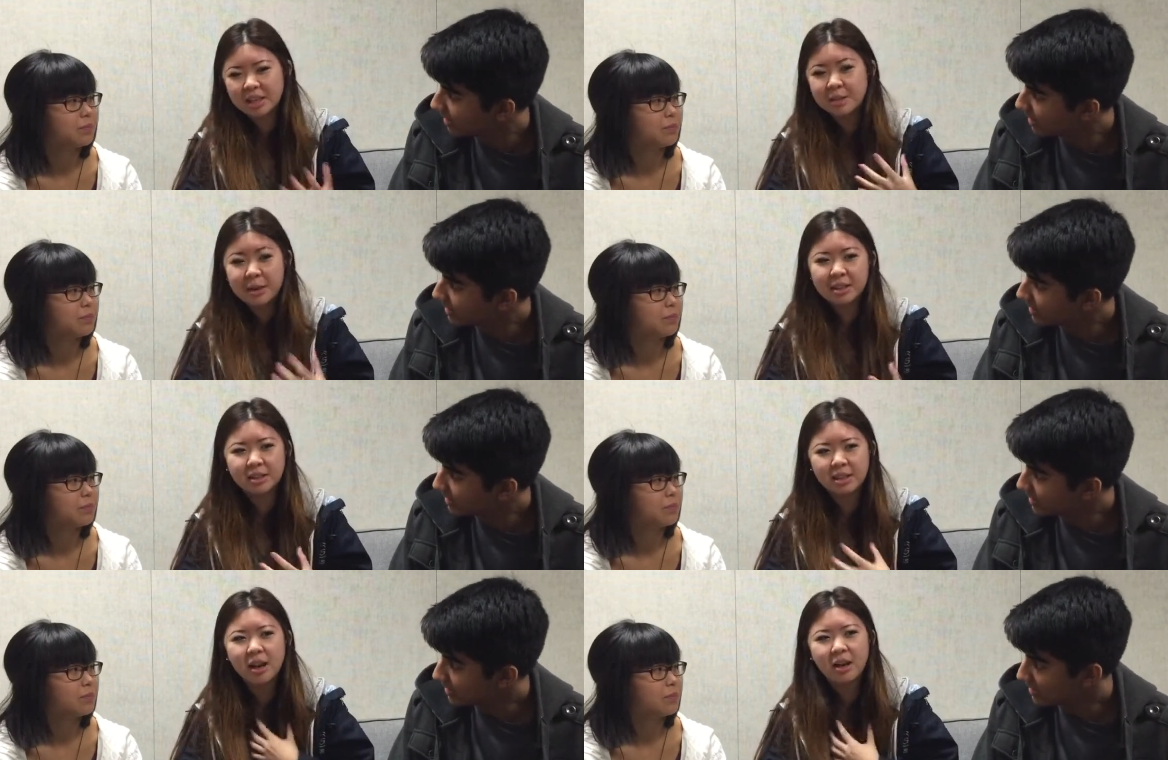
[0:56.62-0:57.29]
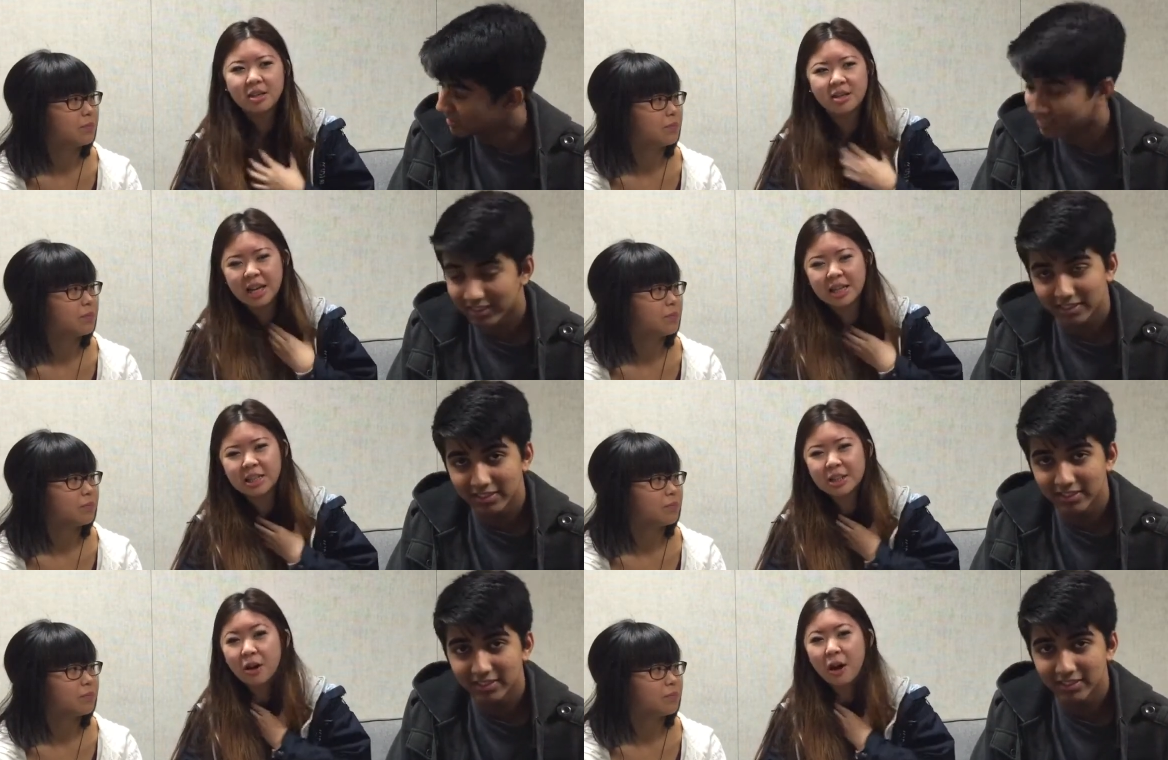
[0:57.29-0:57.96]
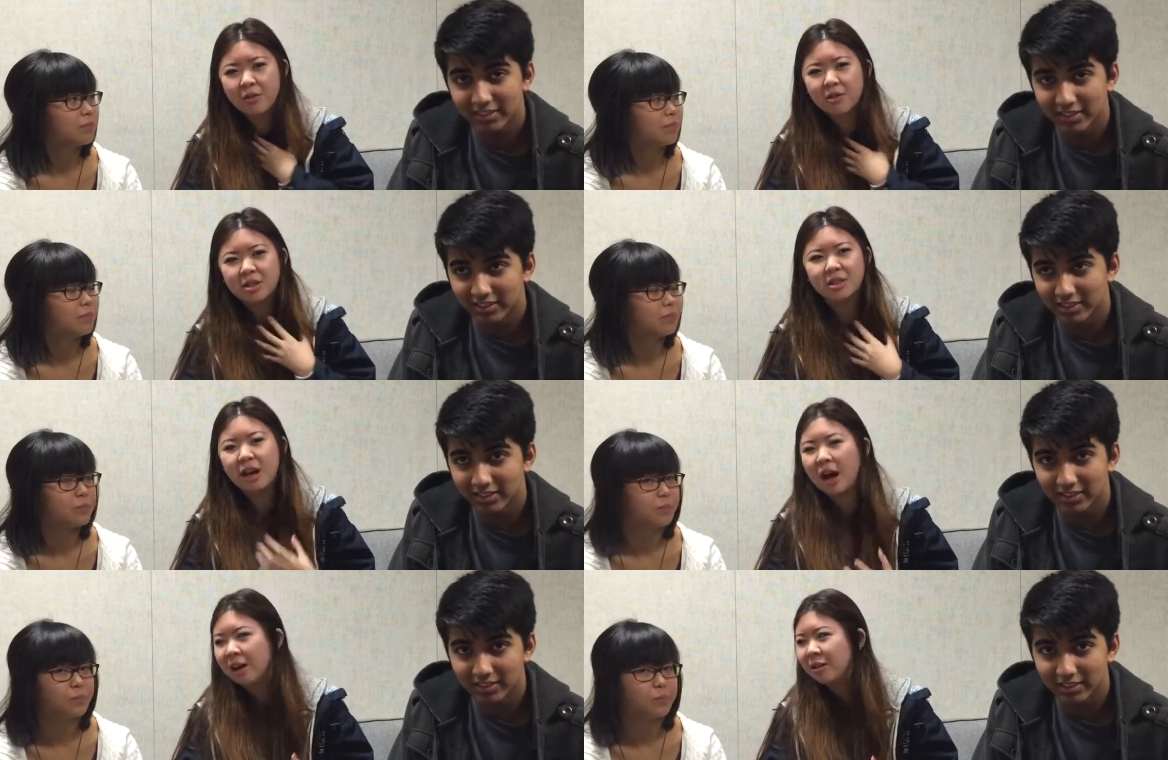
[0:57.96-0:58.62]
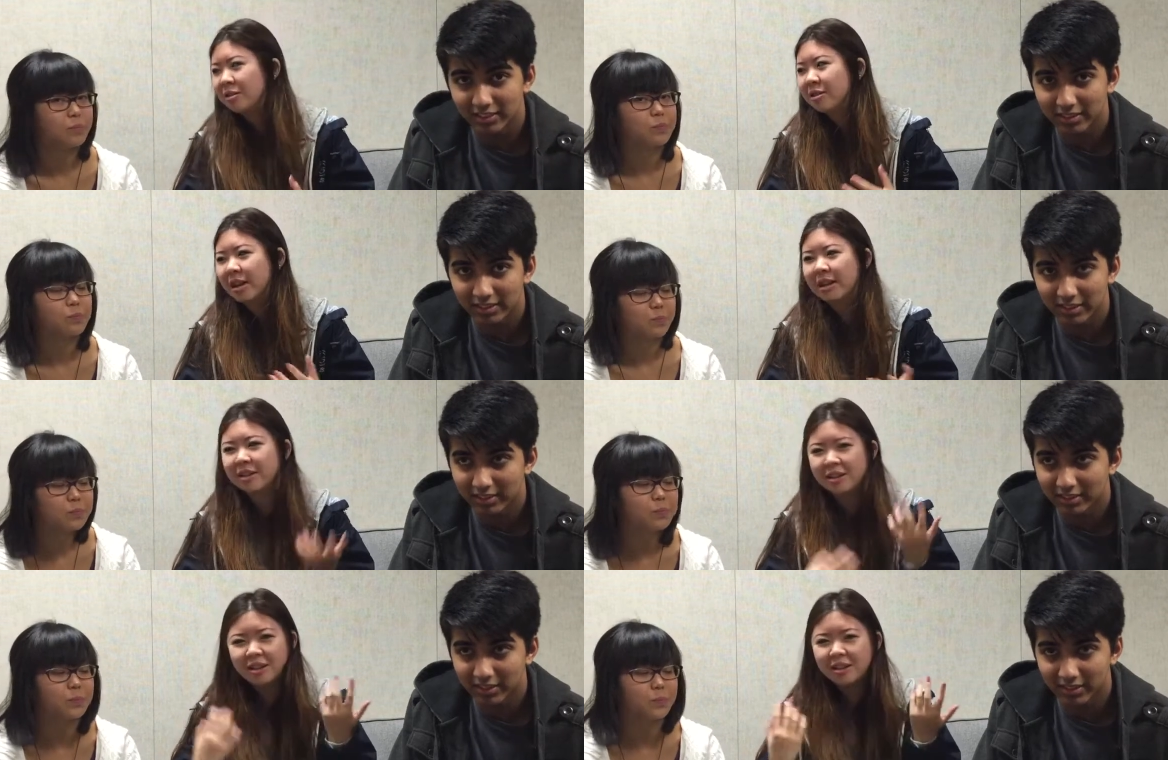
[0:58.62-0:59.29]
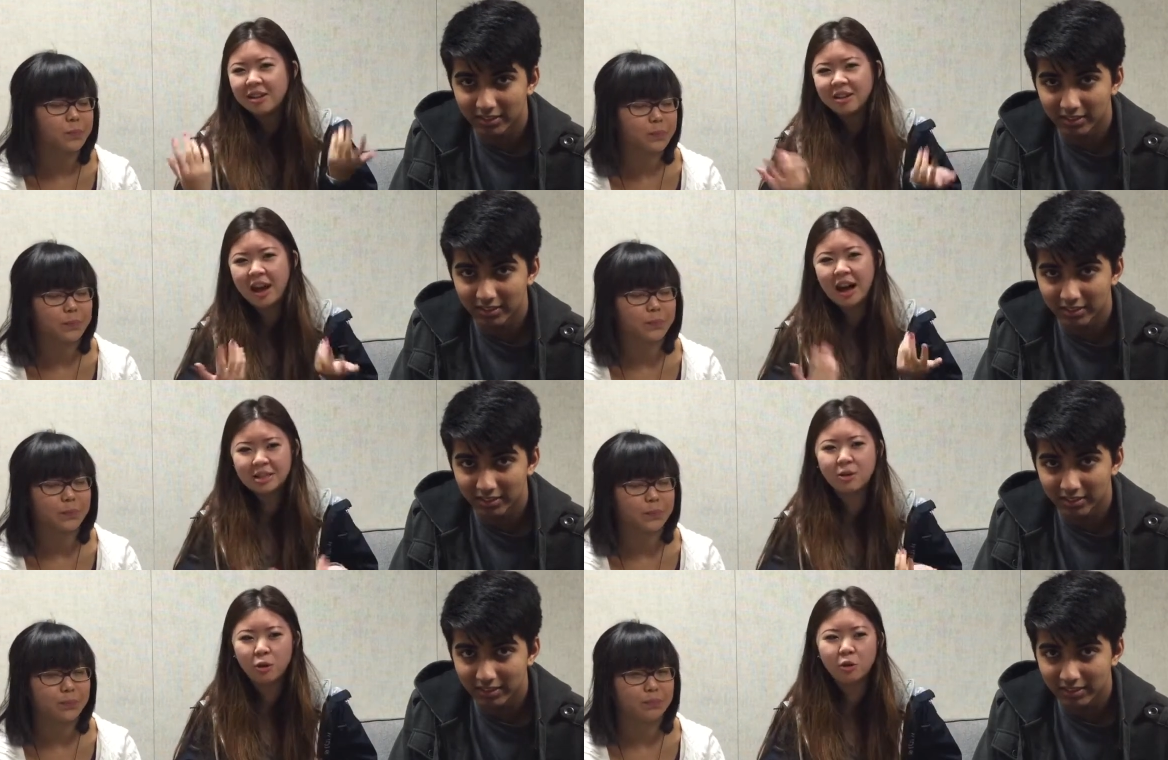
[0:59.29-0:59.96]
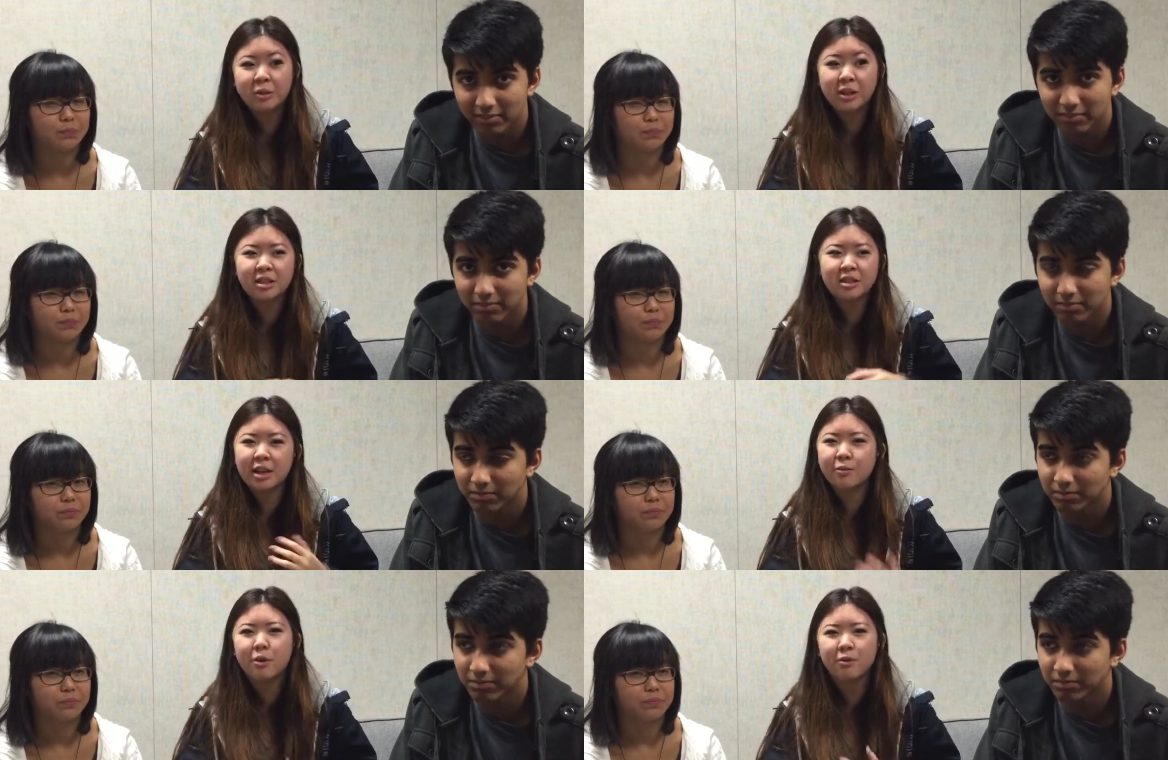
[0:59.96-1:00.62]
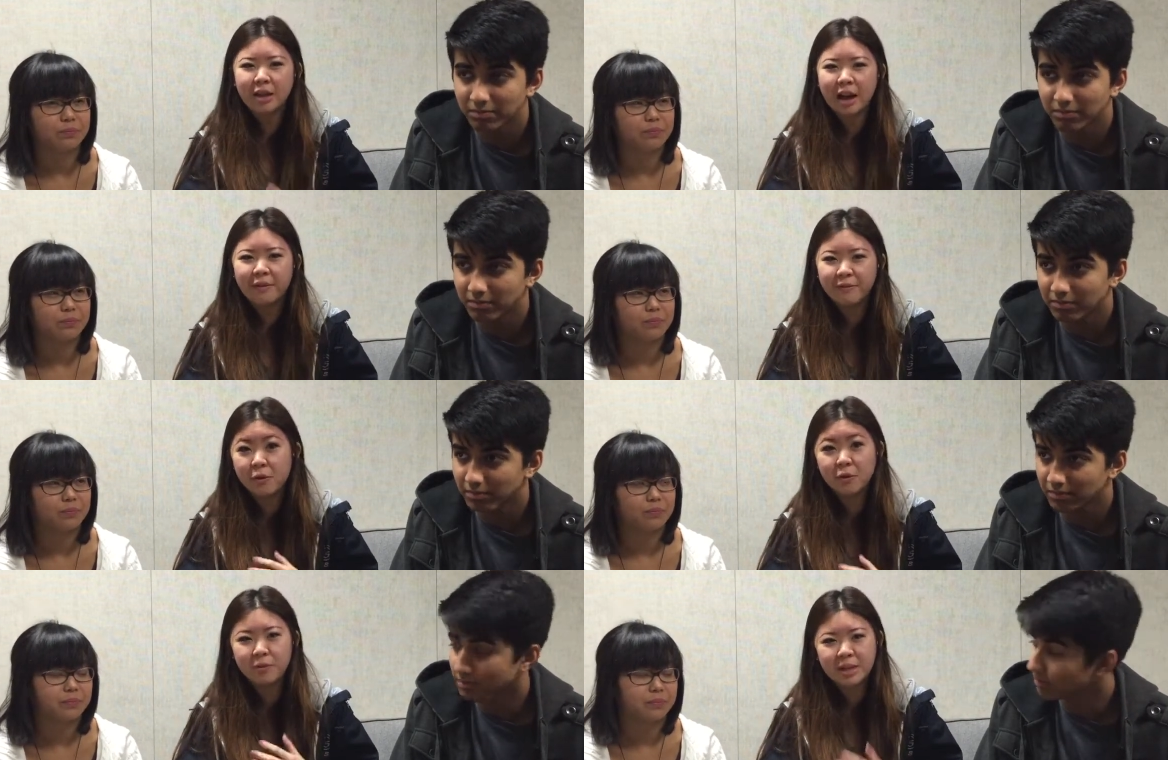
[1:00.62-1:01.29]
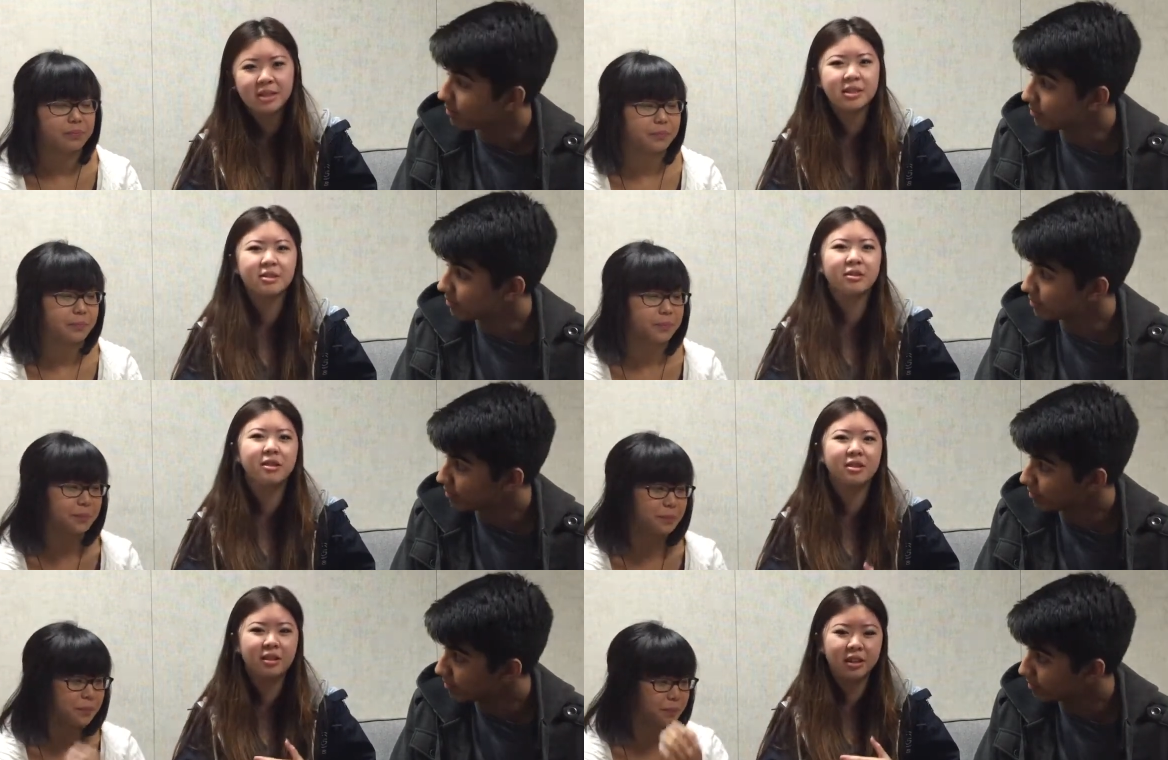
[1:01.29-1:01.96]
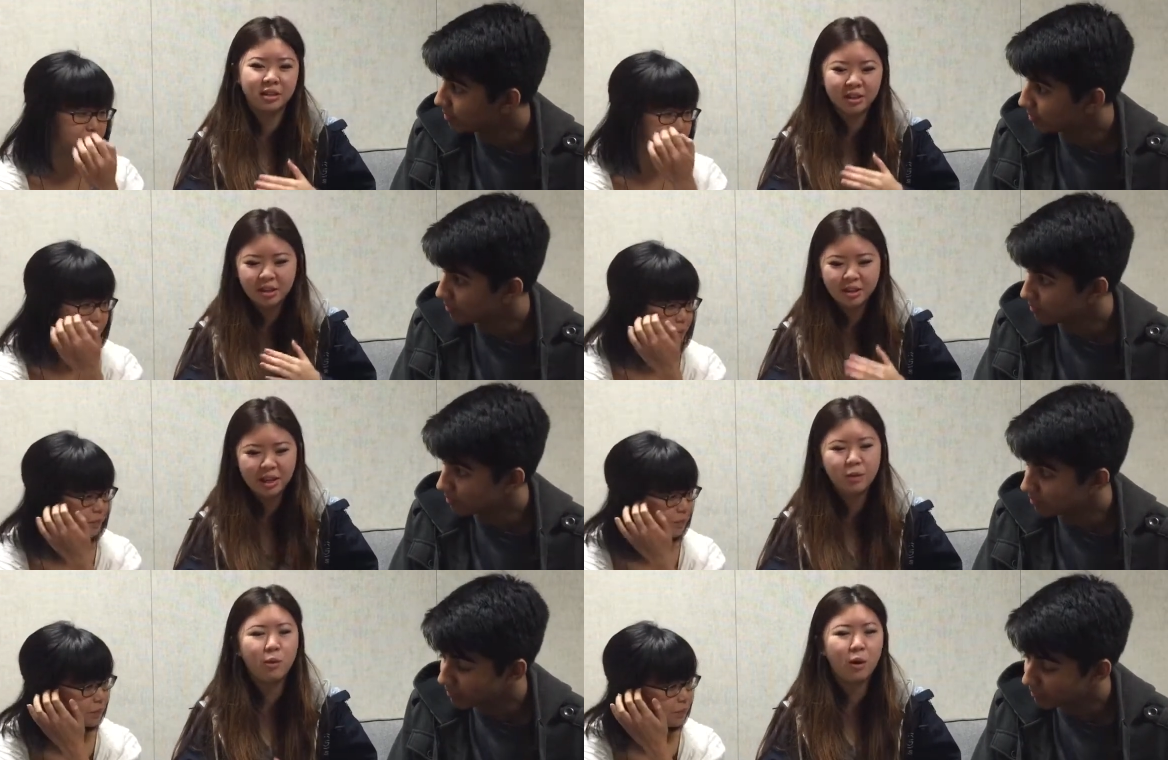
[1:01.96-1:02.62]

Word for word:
Speaker 1: that's basically us changing the author's style, like mm-hmm. as a whole, because they wrote that for a reason, because like they